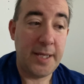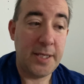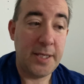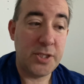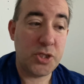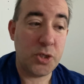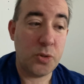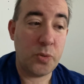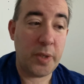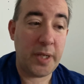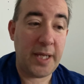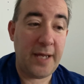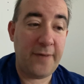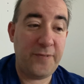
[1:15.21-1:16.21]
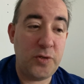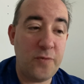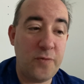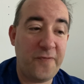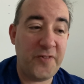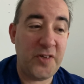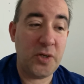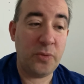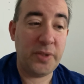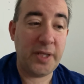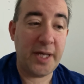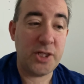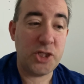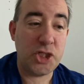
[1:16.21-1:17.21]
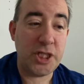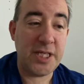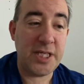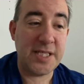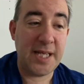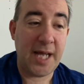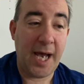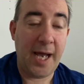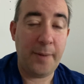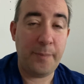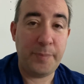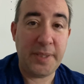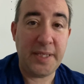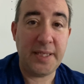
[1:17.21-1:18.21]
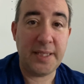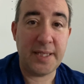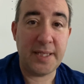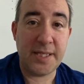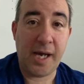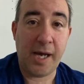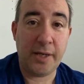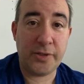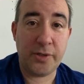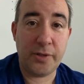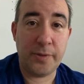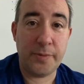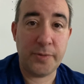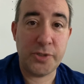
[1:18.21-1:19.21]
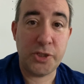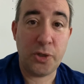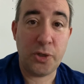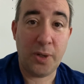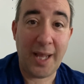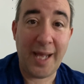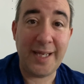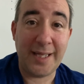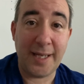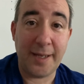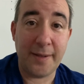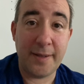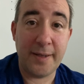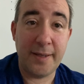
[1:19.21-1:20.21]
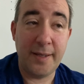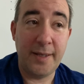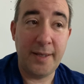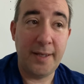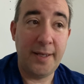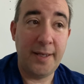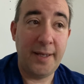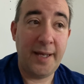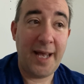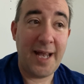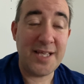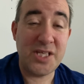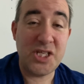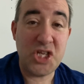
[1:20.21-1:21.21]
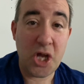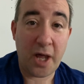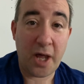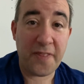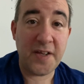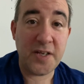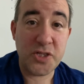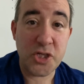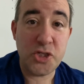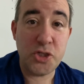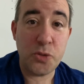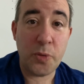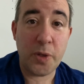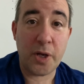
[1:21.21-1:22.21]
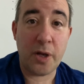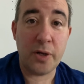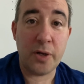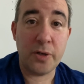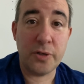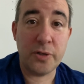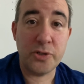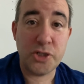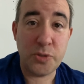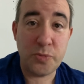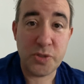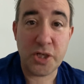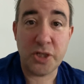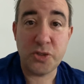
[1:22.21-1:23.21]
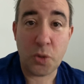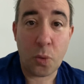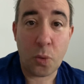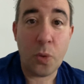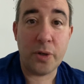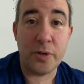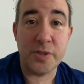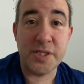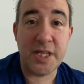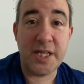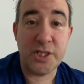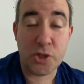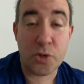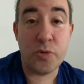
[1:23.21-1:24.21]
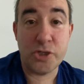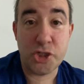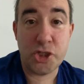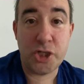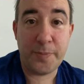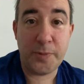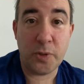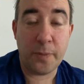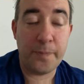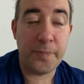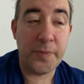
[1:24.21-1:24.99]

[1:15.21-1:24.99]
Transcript: So if you feel that she's not being the doctor to your liking, has nothing to do with her. She was under orders. It's Chris Chibnall.